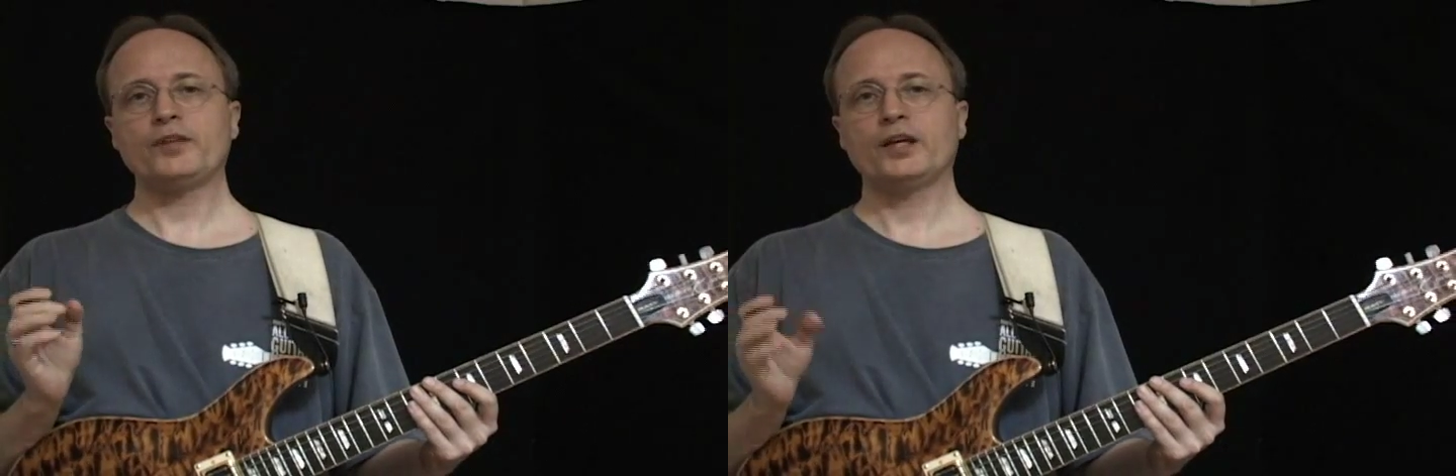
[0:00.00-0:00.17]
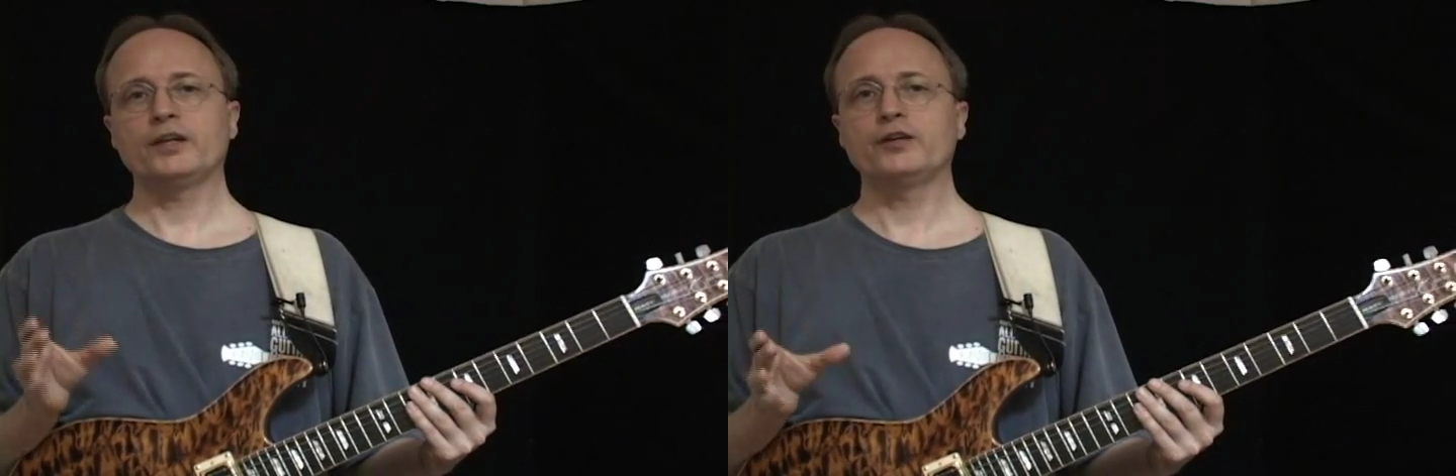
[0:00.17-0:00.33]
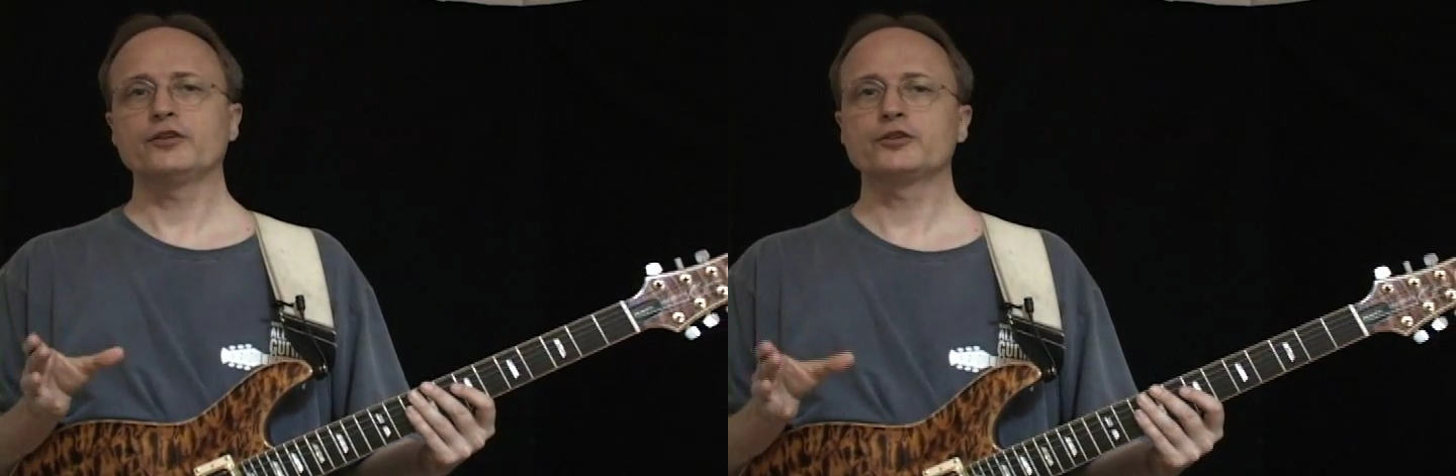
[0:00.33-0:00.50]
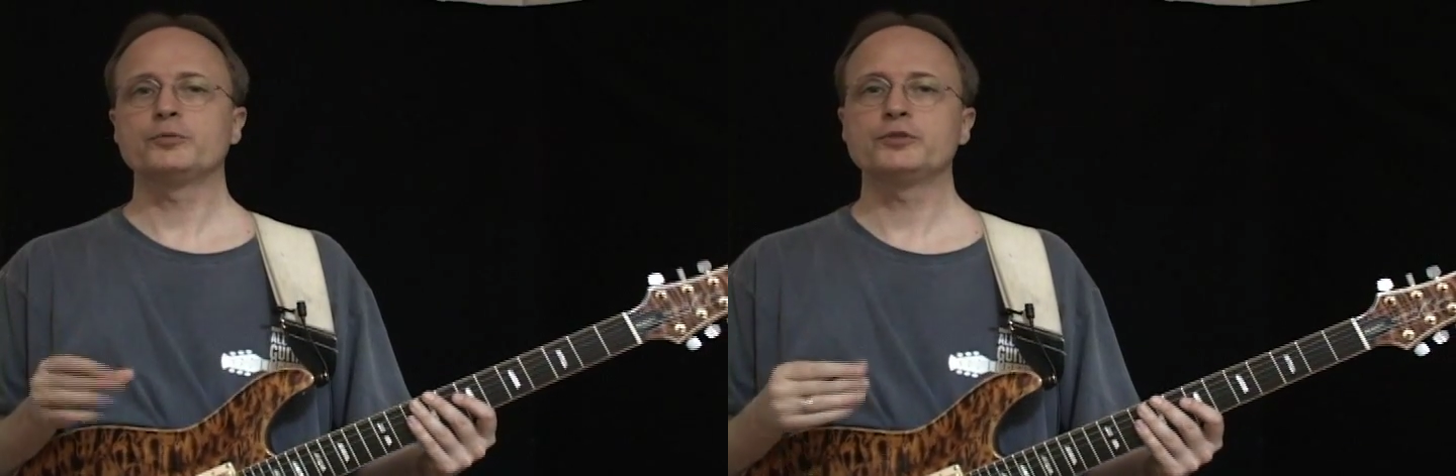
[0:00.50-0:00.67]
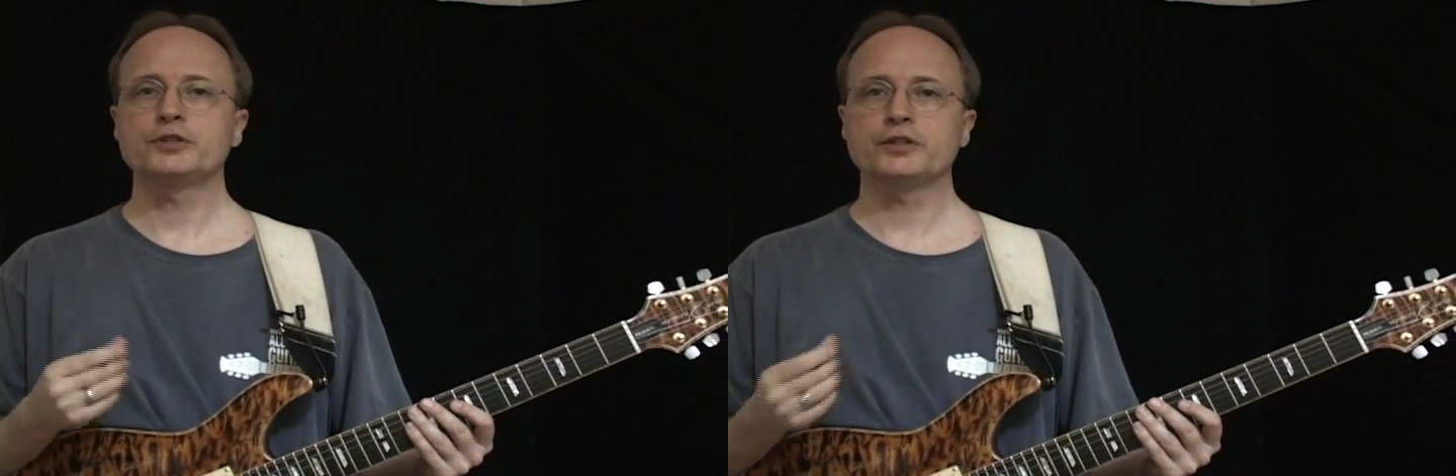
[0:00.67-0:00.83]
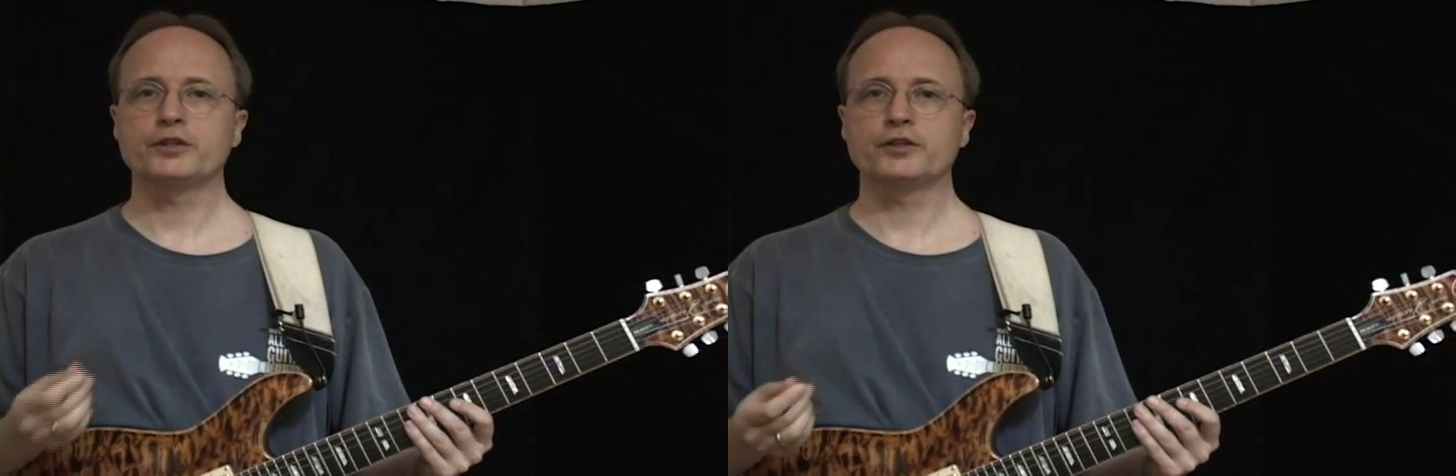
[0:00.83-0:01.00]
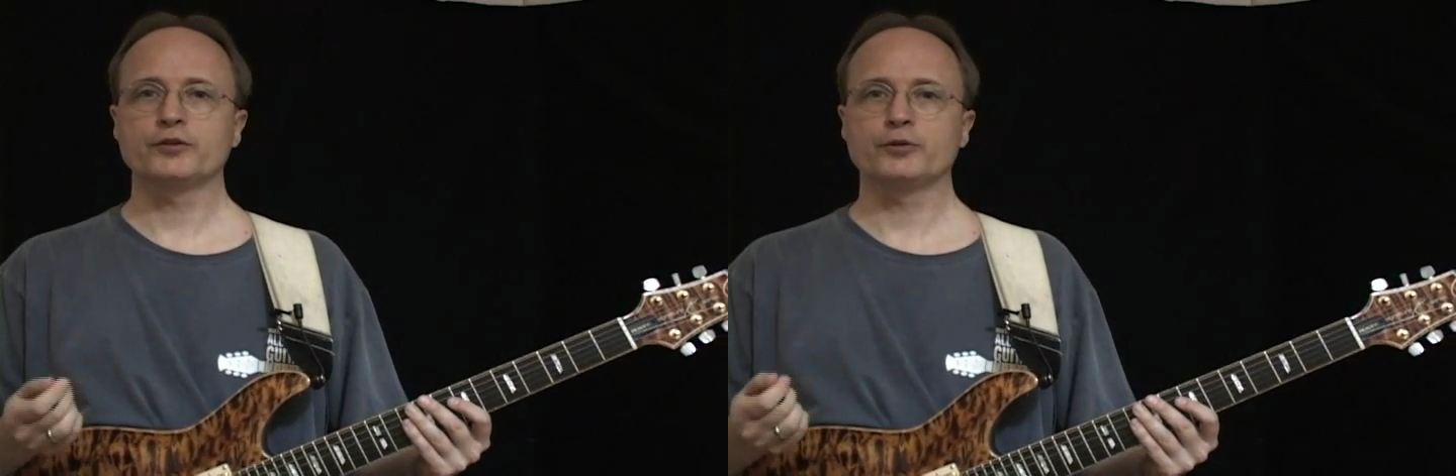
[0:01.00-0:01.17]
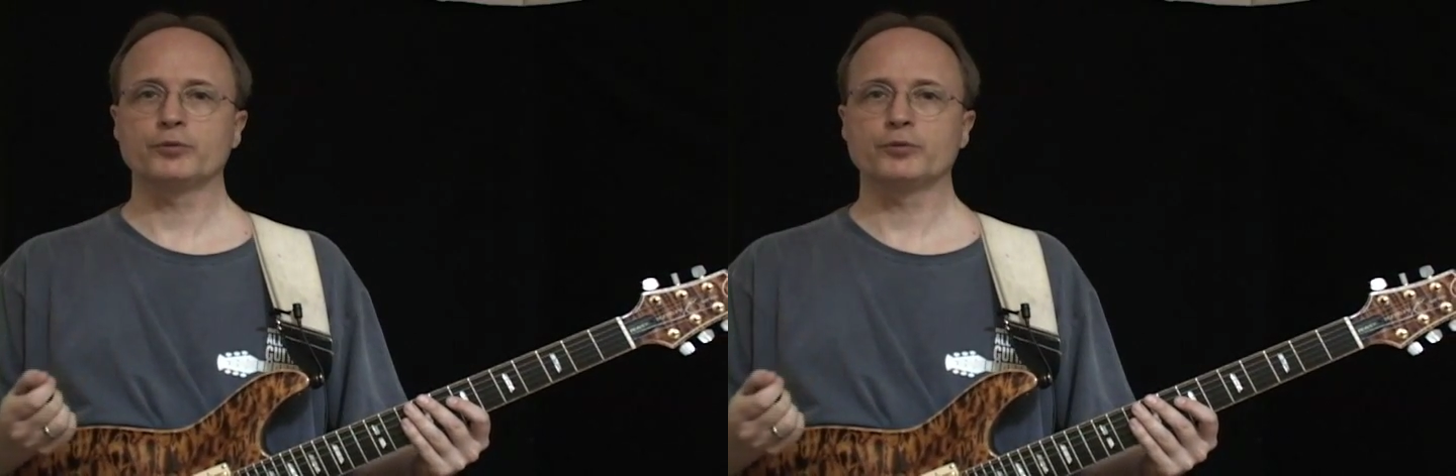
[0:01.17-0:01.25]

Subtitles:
And then there's Music Theory